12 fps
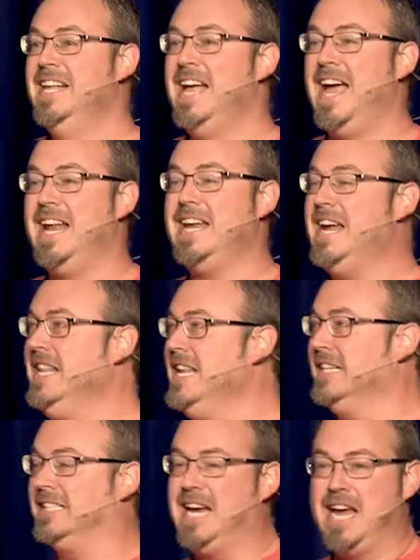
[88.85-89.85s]
And in
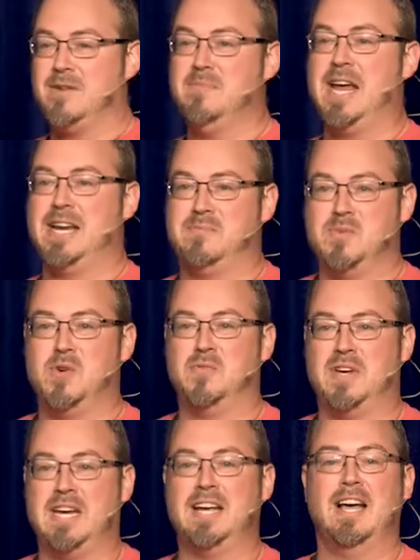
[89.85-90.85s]
this animated
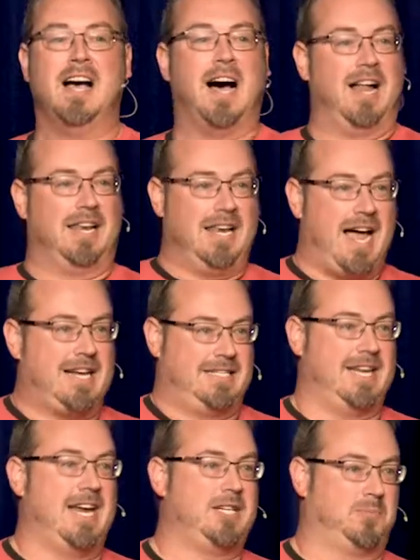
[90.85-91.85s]
movie, a lot
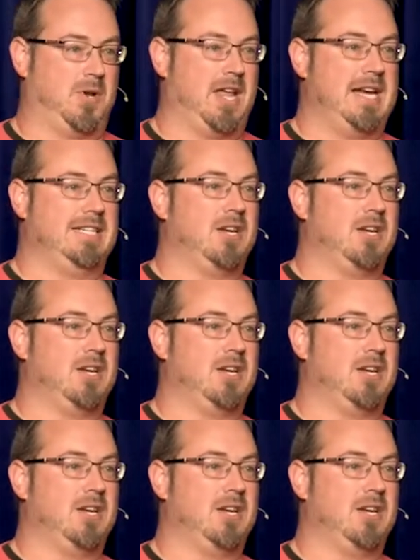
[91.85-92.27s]
takes place.